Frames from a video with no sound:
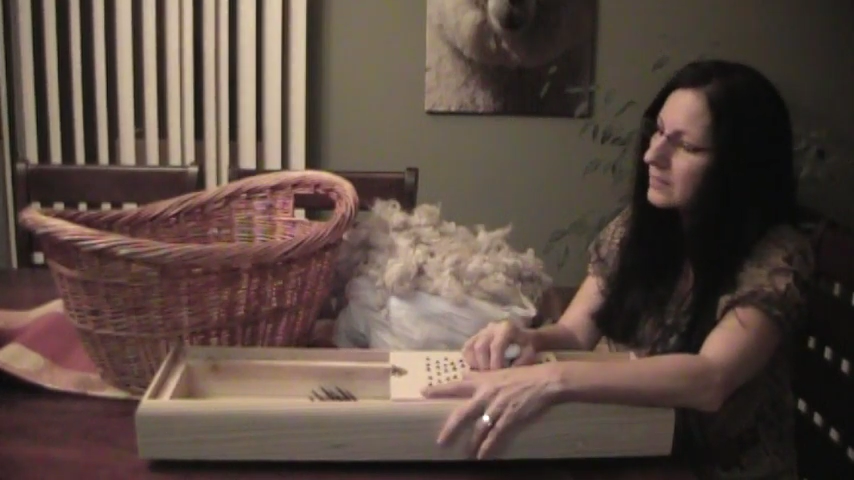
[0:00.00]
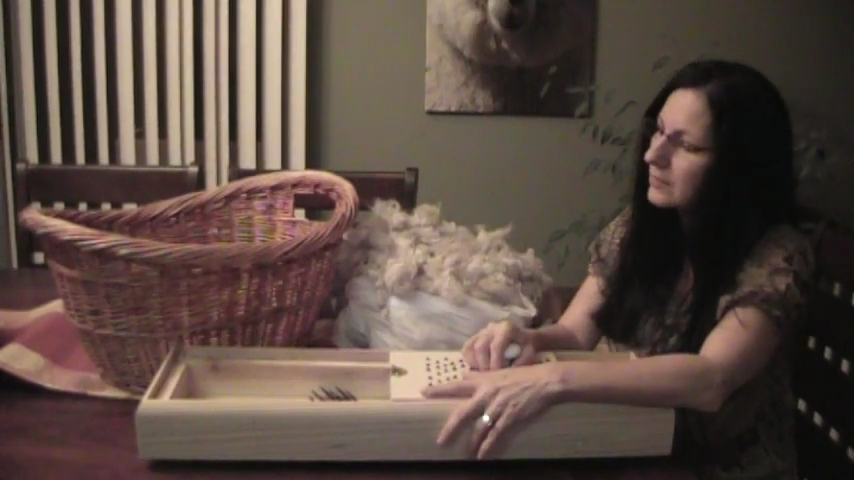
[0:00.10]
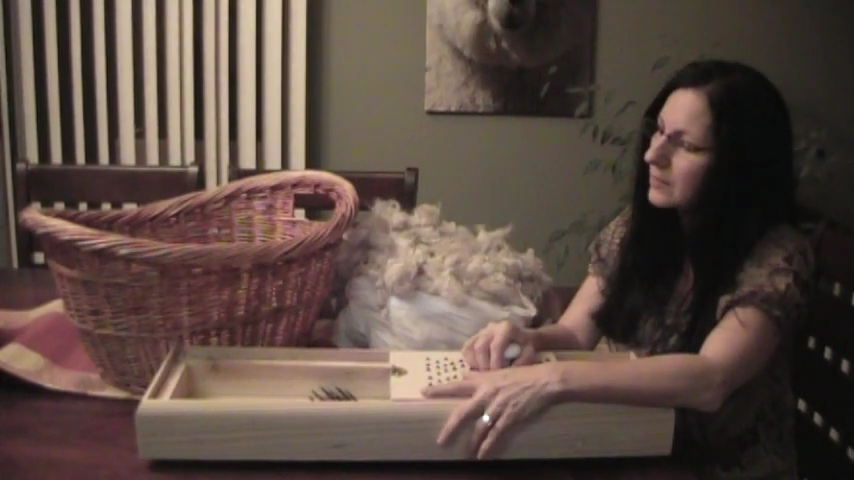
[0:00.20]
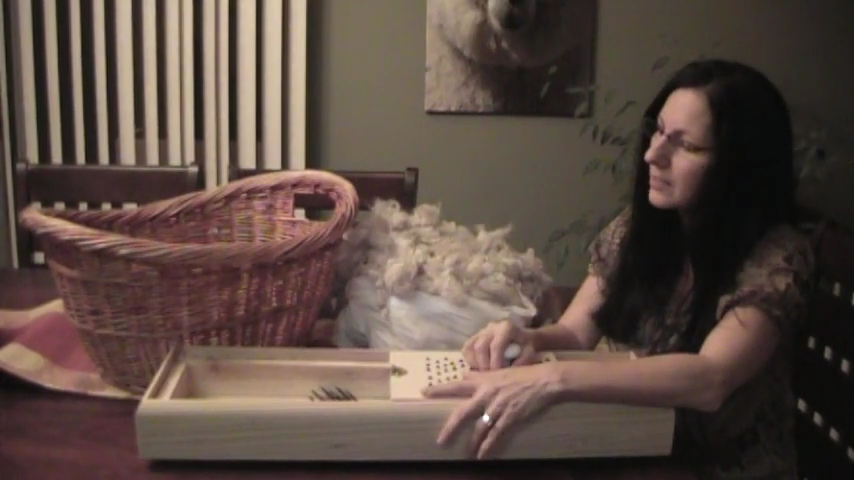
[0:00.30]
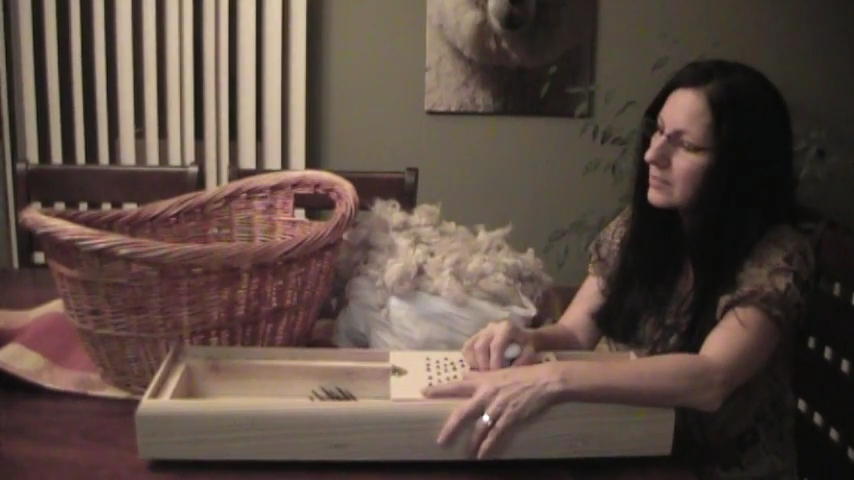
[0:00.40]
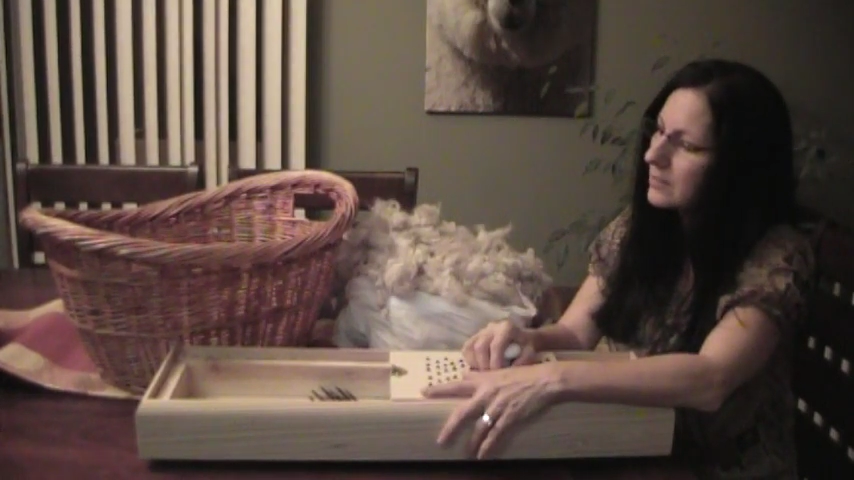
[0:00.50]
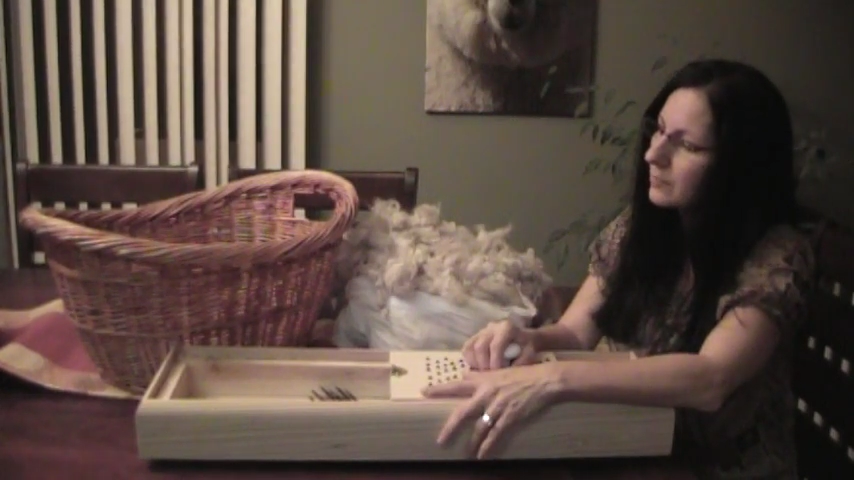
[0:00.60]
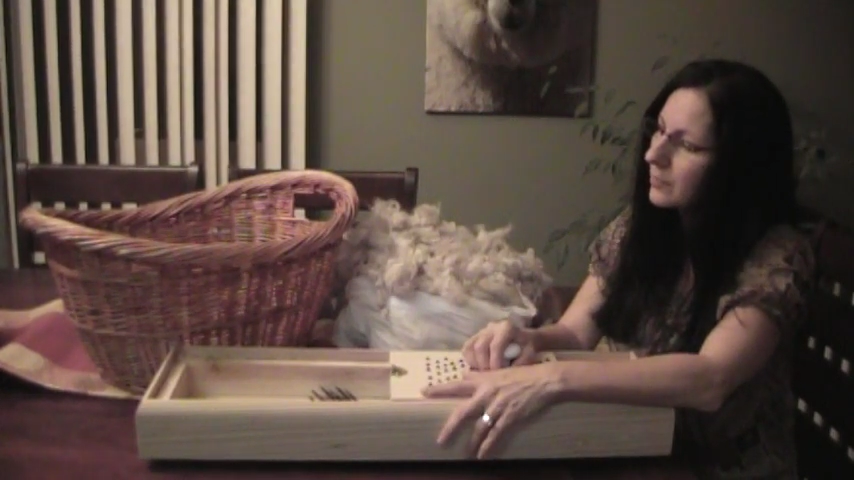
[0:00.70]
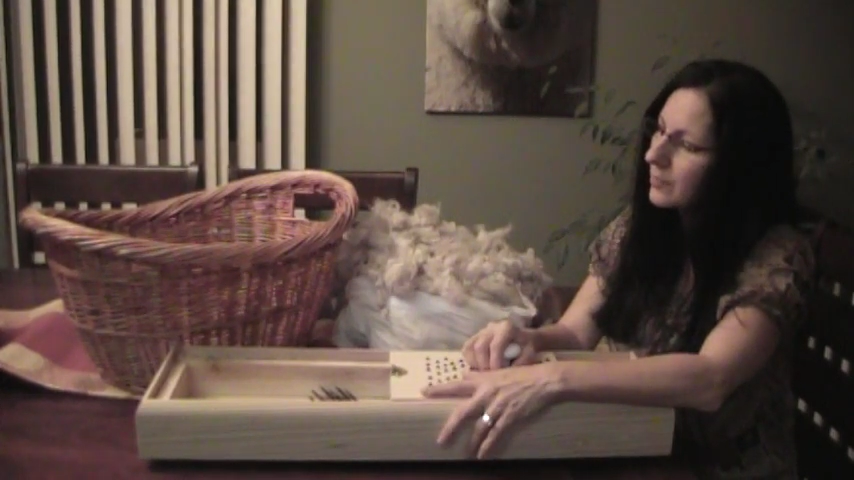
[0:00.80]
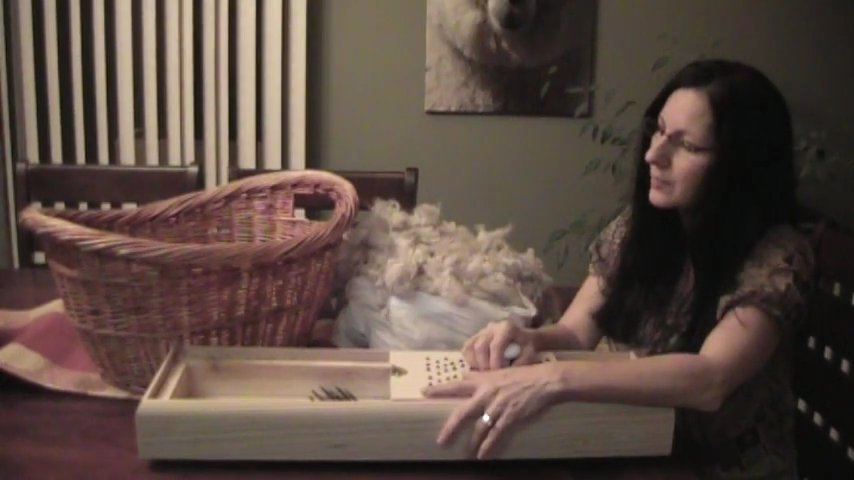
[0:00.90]
and kind of
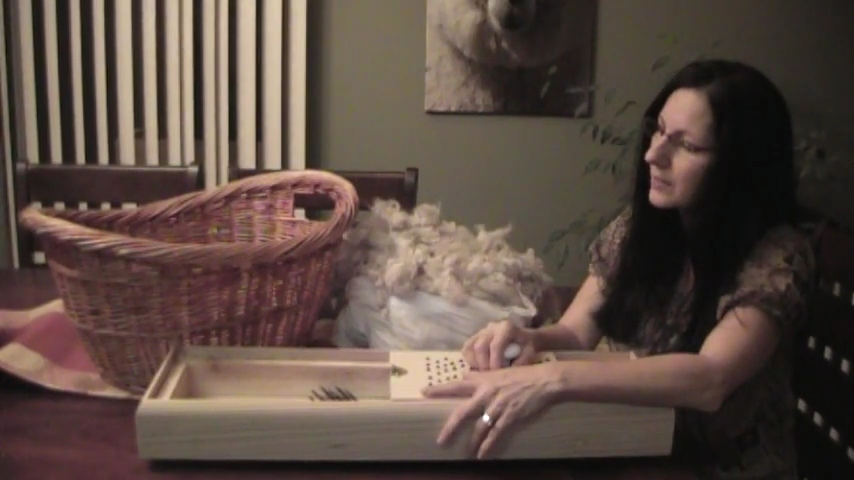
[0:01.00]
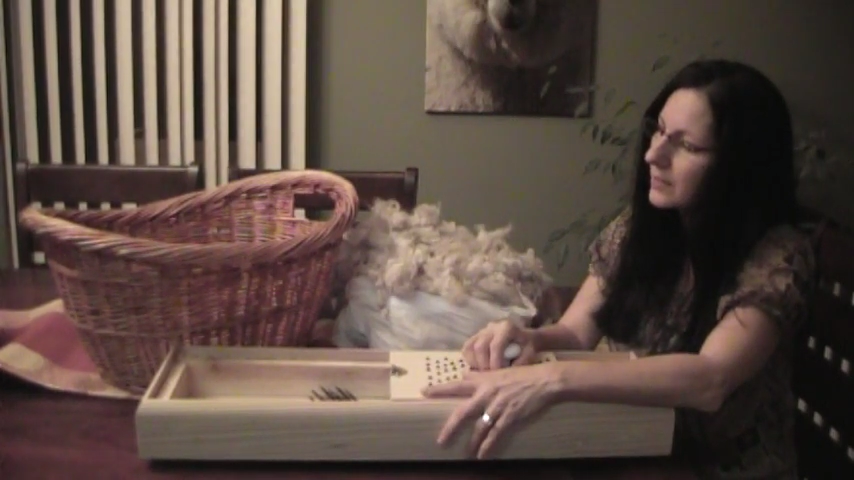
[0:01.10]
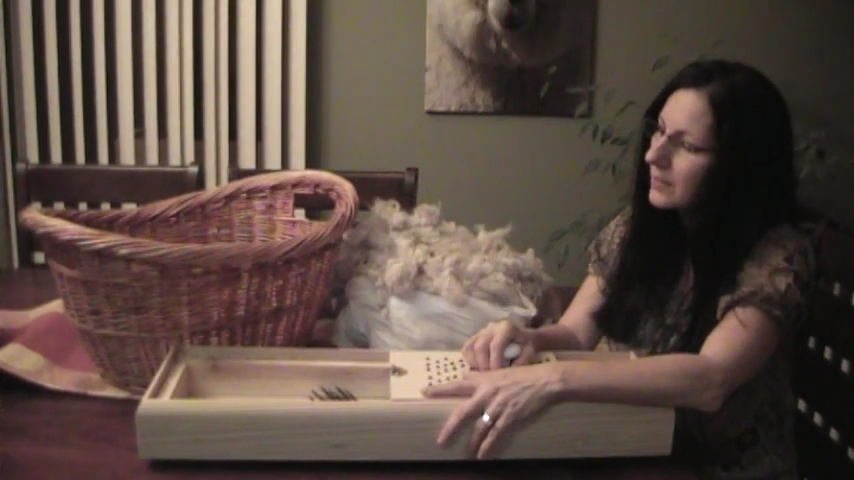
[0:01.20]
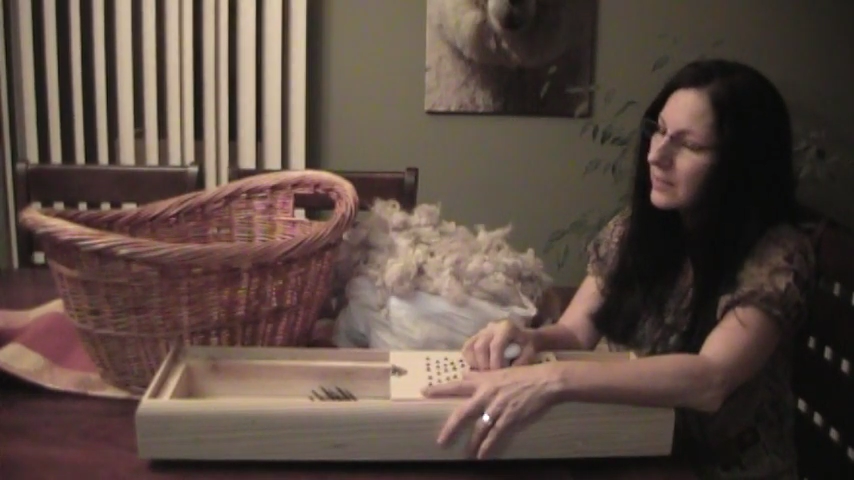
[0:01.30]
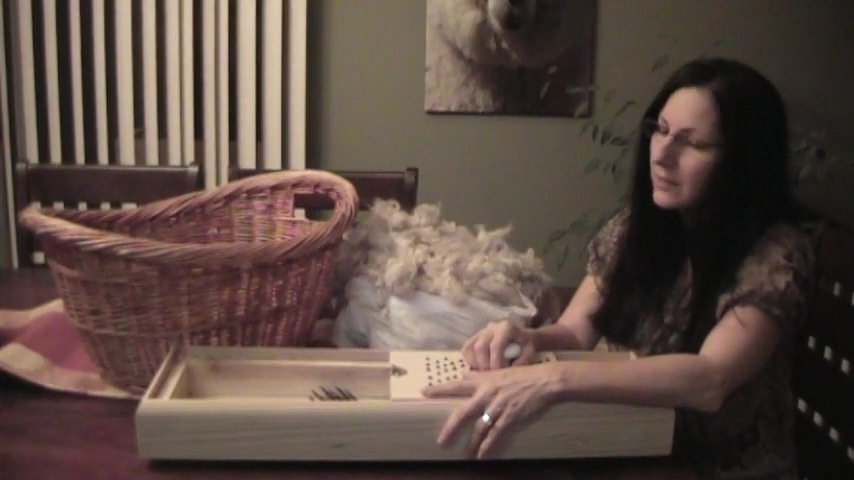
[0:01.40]
simple, but